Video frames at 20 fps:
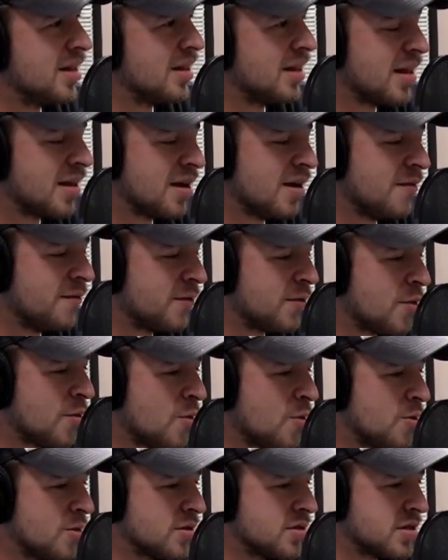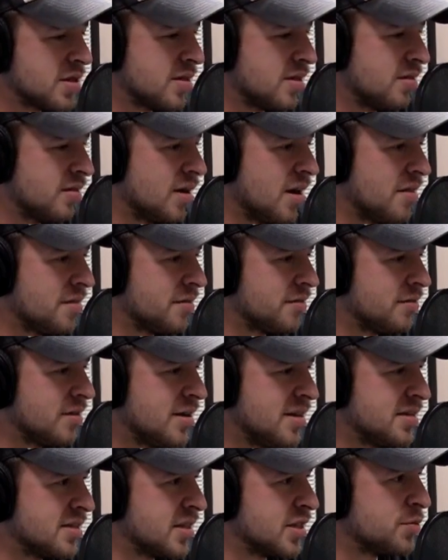Like, of course, there are other
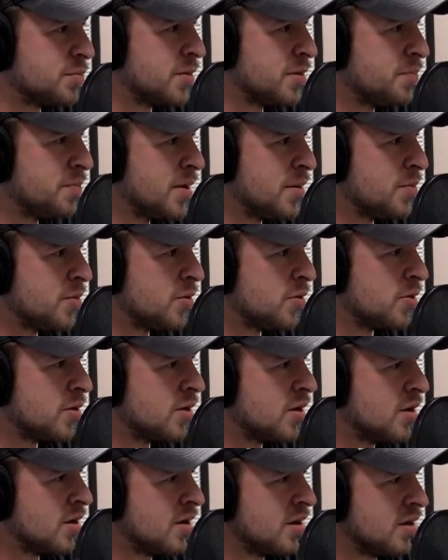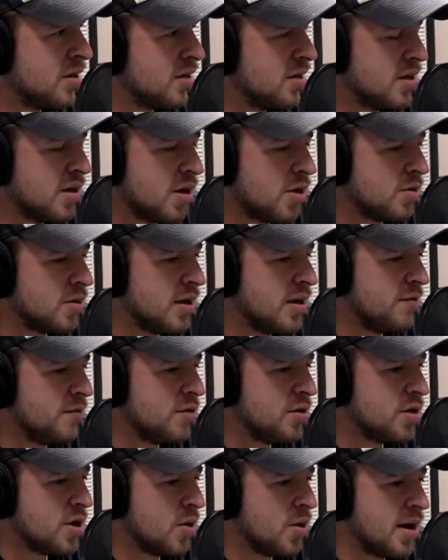reasons, but people,
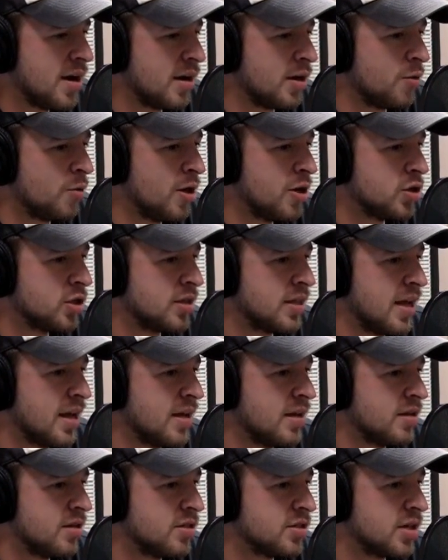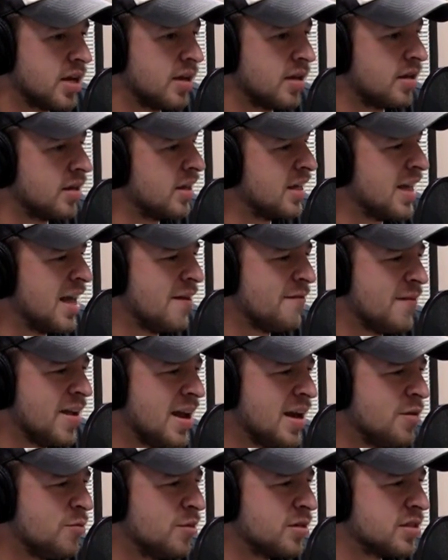if you go ahead and question that and you're saying, if
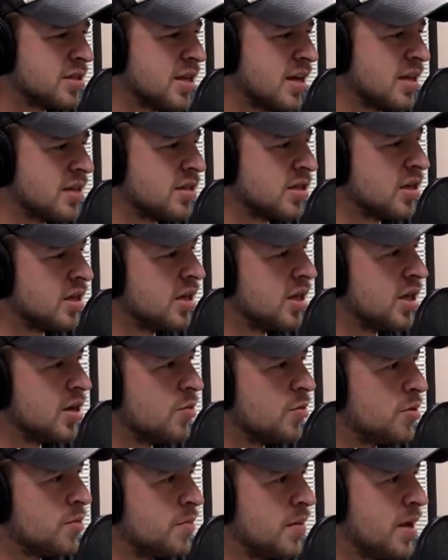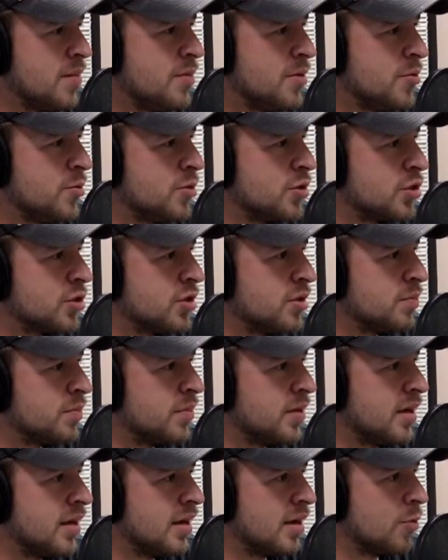anyone says, you know what, maybe we
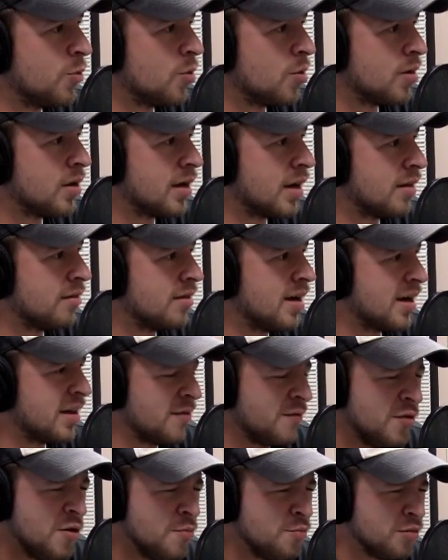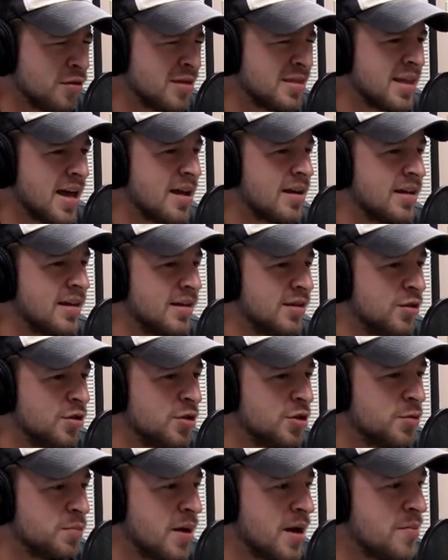shouldn't be at war in Iraq, if you print that in a
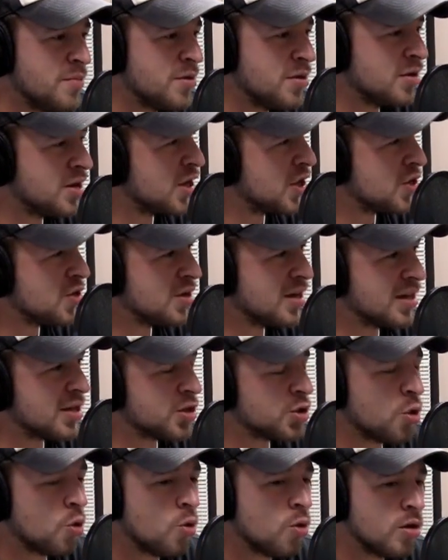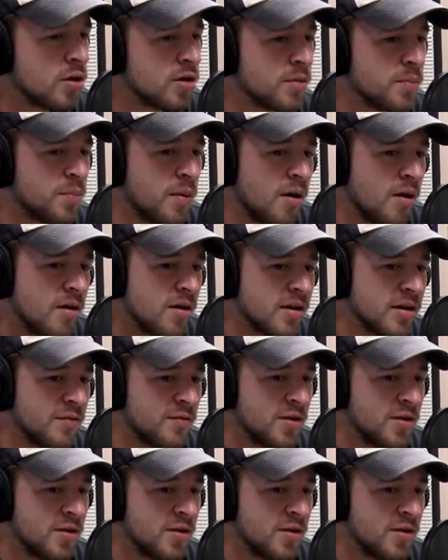newspaper, you get torn apart.